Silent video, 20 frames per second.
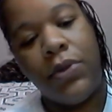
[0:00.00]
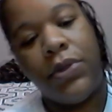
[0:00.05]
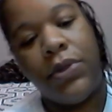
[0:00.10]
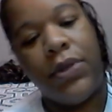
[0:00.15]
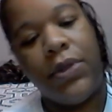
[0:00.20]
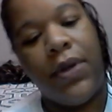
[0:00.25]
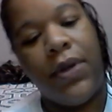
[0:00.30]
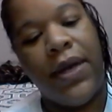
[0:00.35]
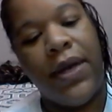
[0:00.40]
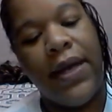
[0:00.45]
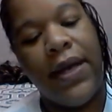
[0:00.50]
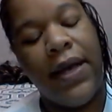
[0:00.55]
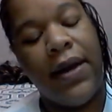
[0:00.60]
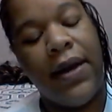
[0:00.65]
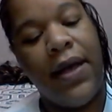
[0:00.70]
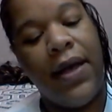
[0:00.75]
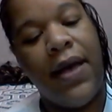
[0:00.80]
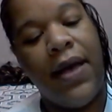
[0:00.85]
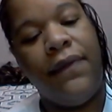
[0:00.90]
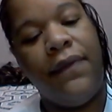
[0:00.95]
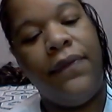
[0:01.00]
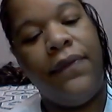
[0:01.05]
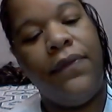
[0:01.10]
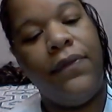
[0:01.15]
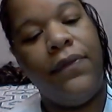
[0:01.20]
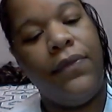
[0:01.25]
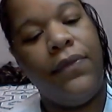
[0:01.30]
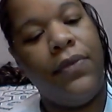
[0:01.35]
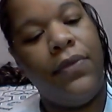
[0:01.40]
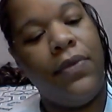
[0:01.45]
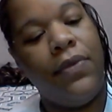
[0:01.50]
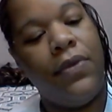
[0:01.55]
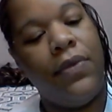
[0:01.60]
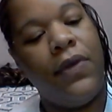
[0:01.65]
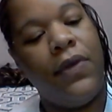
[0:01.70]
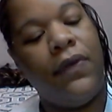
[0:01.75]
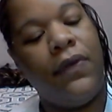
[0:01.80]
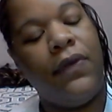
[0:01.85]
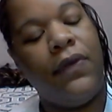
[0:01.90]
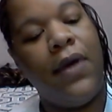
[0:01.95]
So I kind of have
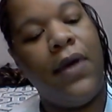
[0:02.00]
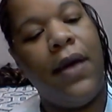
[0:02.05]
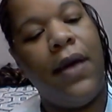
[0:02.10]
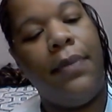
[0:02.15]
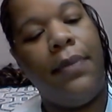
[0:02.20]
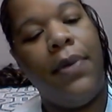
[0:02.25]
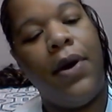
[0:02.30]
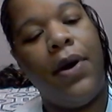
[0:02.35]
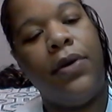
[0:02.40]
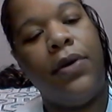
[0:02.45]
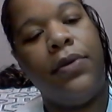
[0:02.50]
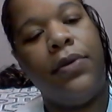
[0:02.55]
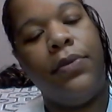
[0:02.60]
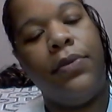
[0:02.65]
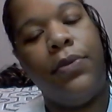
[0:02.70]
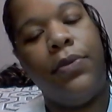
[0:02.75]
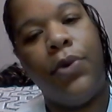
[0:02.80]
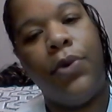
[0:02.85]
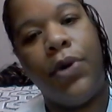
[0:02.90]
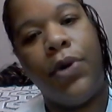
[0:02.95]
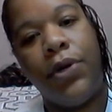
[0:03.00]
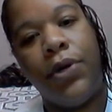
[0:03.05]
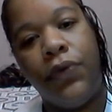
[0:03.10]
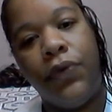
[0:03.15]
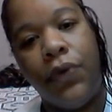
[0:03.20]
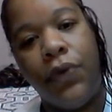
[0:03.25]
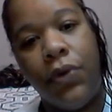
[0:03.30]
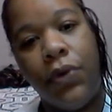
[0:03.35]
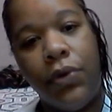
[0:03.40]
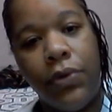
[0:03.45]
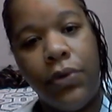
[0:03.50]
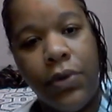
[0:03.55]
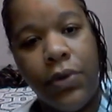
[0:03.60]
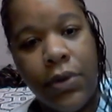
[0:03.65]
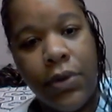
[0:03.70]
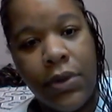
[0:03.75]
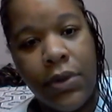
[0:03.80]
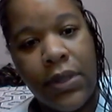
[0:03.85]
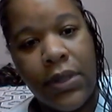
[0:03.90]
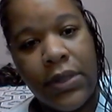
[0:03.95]
this top part more controlled.
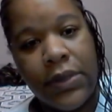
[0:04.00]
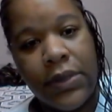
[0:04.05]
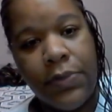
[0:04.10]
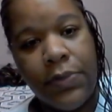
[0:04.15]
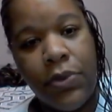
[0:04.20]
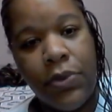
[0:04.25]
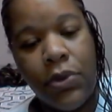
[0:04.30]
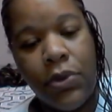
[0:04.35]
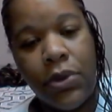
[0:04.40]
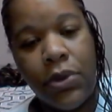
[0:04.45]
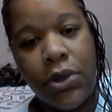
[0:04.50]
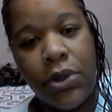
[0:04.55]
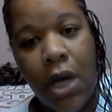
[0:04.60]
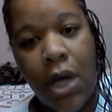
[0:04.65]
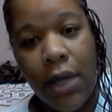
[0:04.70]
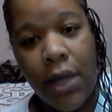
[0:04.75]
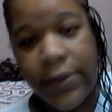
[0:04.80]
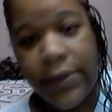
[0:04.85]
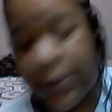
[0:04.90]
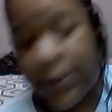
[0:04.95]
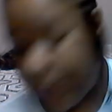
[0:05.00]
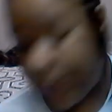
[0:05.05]
It's pulled taut.